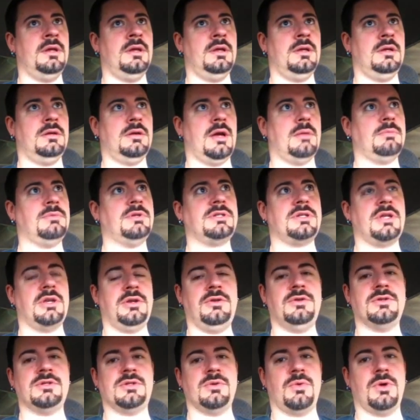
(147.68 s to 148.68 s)
I'm just going to
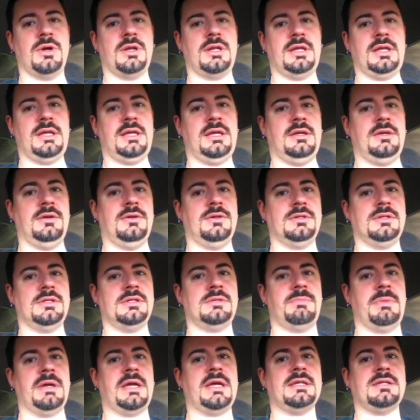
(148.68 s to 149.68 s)
use the word that he uses,
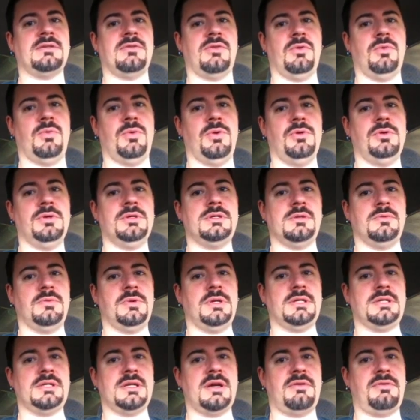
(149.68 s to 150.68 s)
because of the wounds that we
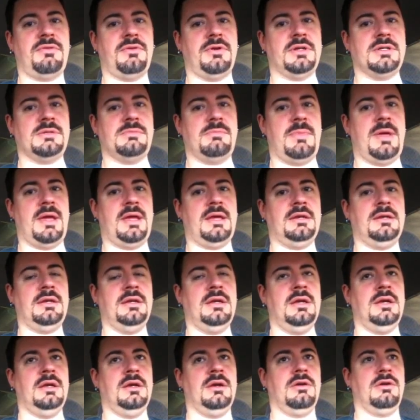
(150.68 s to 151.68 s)
suffer as men
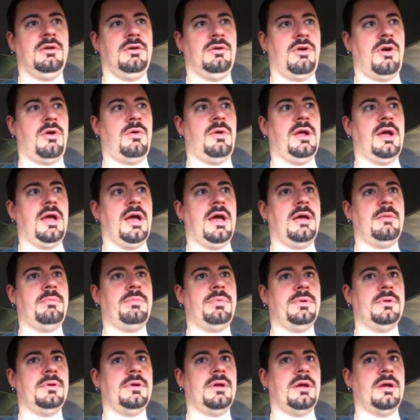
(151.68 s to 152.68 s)
growing up,
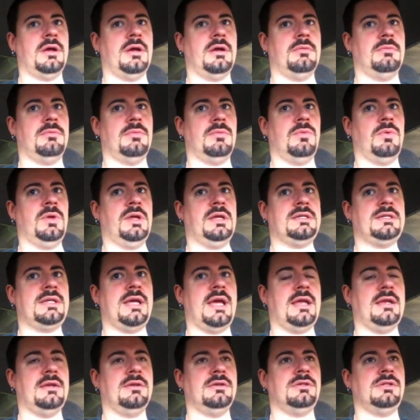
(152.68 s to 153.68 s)
we
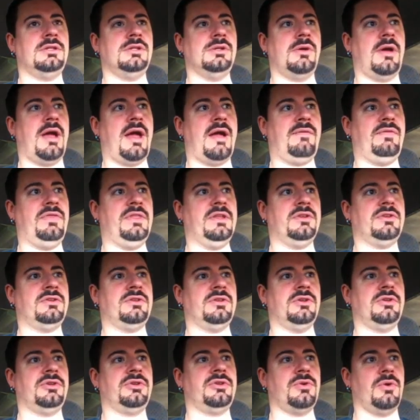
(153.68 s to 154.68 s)
tend to have this
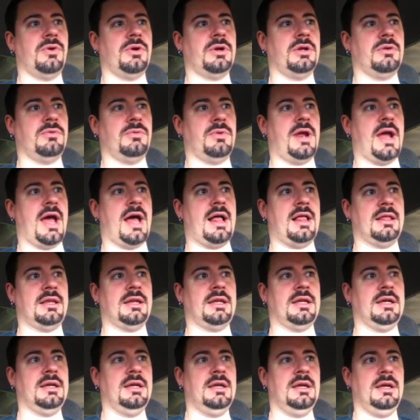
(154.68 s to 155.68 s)
distorted
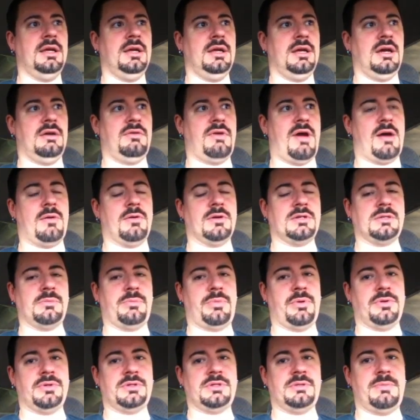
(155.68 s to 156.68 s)
reality of how we're
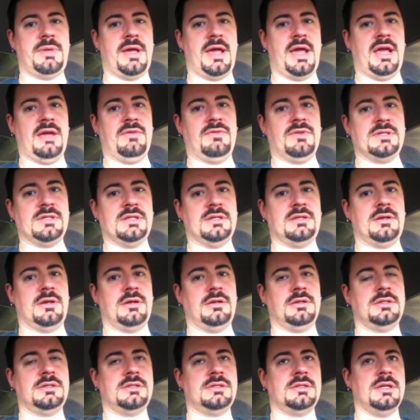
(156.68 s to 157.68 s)
supposed to behave as
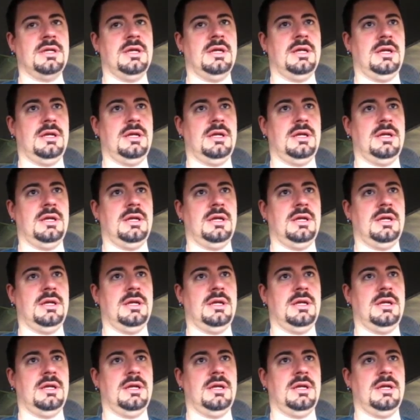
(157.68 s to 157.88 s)
adults.